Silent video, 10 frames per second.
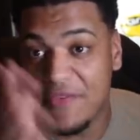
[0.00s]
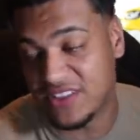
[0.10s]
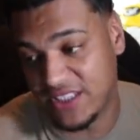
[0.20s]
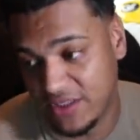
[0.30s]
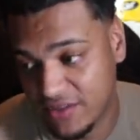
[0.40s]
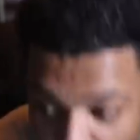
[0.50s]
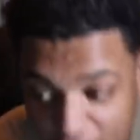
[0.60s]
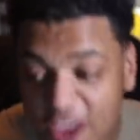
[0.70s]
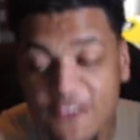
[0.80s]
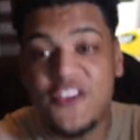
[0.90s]
ever seen. So I
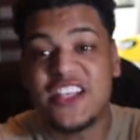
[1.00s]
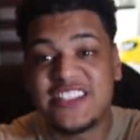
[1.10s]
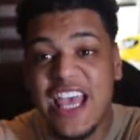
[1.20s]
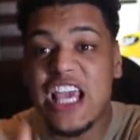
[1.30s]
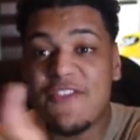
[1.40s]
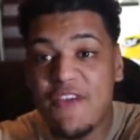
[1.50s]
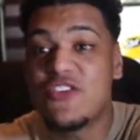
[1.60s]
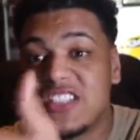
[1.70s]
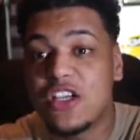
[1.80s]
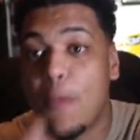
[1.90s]
think for the sake of
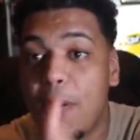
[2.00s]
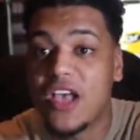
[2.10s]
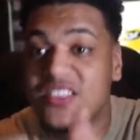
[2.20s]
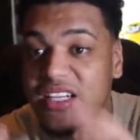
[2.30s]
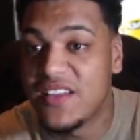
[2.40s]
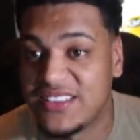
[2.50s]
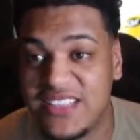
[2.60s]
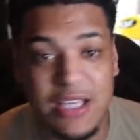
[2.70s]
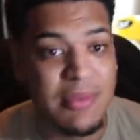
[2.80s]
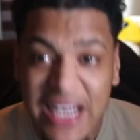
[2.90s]
every single person in this
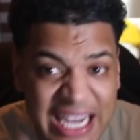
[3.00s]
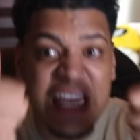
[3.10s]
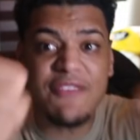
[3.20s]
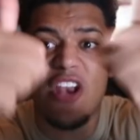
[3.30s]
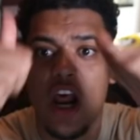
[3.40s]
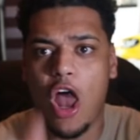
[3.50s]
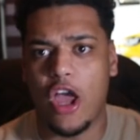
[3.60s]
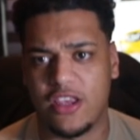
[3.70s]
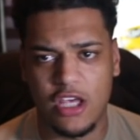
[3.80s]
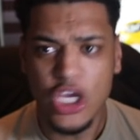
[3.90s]
team, leave it a
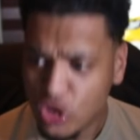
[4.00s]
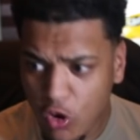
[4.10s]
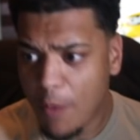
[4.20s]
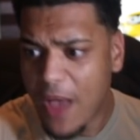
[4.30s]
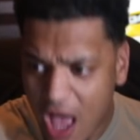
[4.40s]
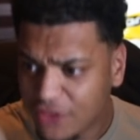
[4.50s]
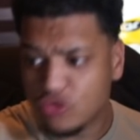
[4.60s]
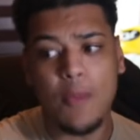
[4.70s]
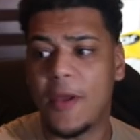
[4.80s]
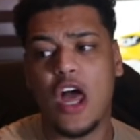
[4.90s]
like. Drop
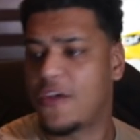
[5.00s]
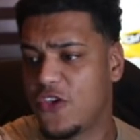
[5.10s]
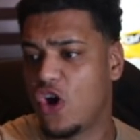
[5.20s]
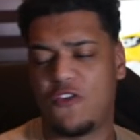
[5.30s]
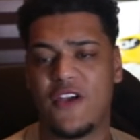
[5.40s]
a like for your